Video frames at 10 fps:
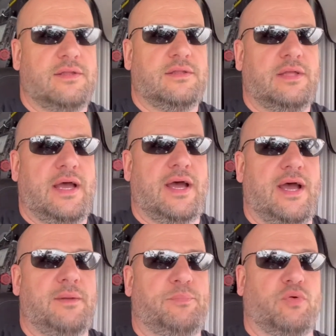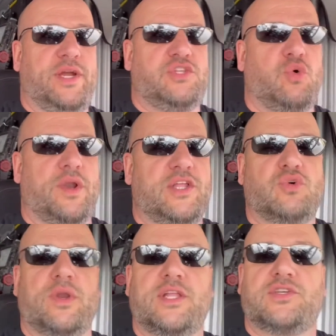
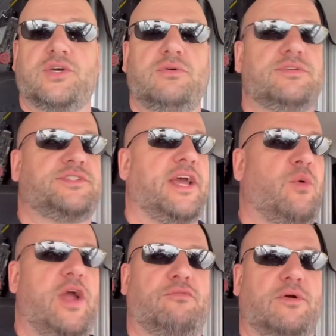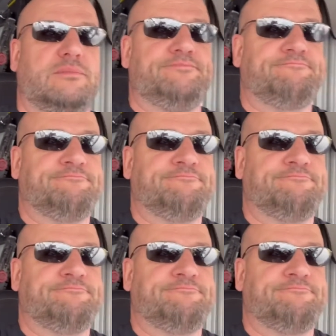pre-2022, stay away from.